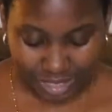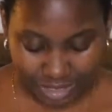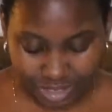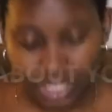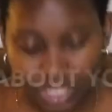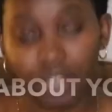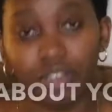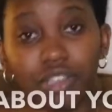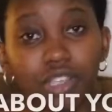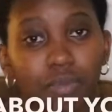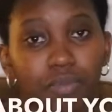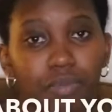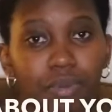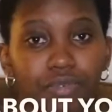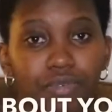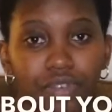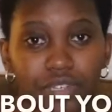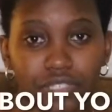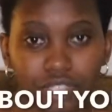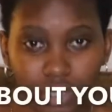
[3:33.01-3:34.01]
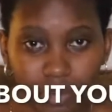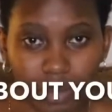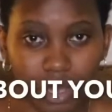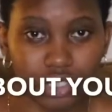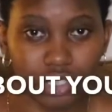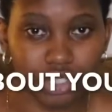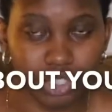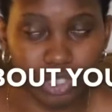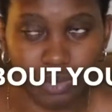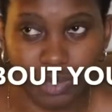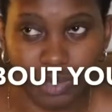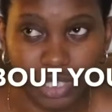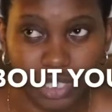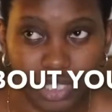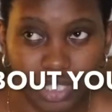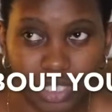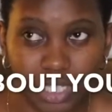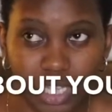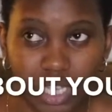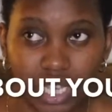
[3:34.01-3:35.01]
tell your professor about your
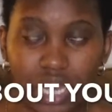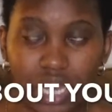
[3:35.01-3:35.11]
speech.